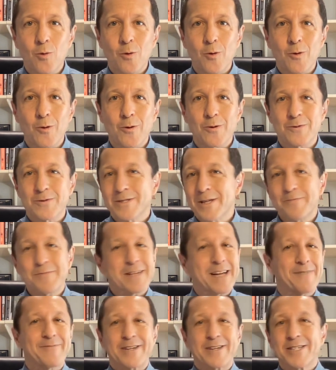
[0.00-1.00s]
or
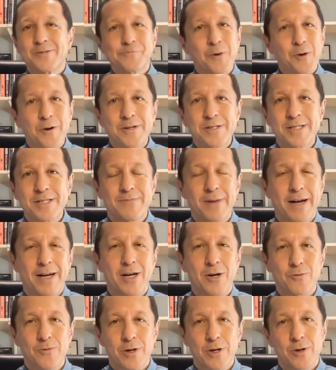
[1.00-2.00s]
something I've experienced in my
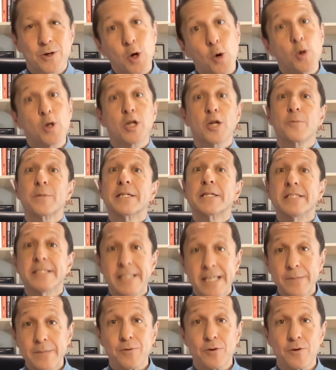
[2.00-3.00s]
career, go a little bit
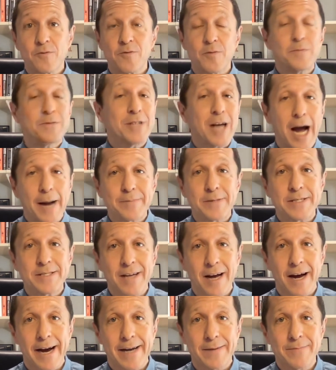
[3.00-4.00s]
deeper from time to
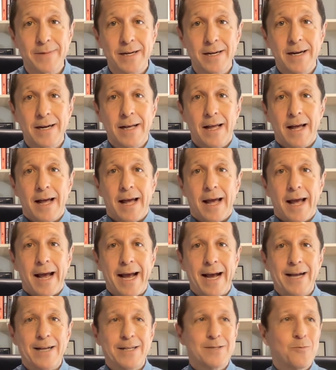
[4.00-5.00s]
time.
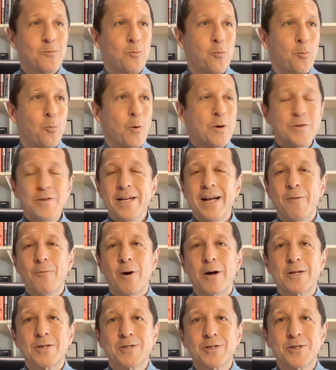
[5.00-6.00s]
And one thing I
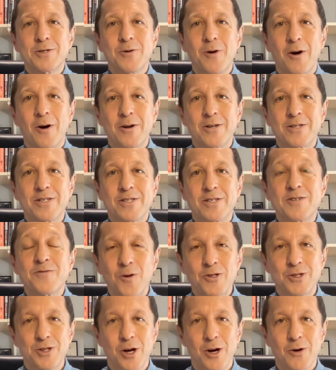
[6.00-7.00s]
want to do on this
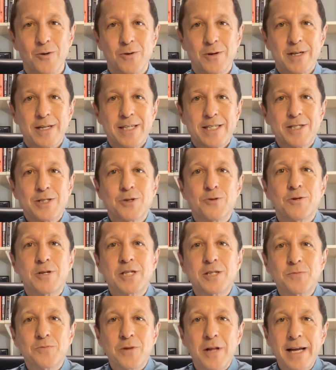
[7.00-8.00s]
first show is to
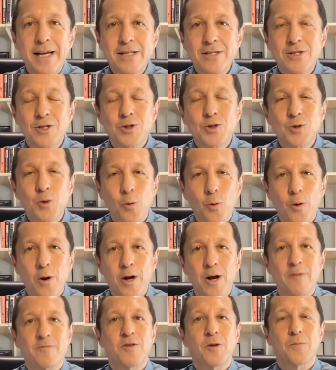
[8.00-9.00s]
explain the
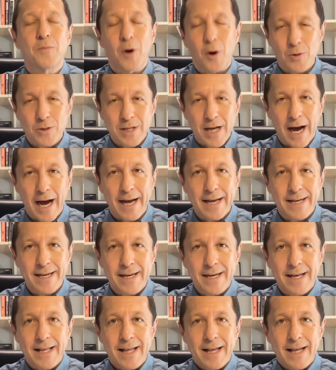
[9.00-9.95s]
story of the bow tie.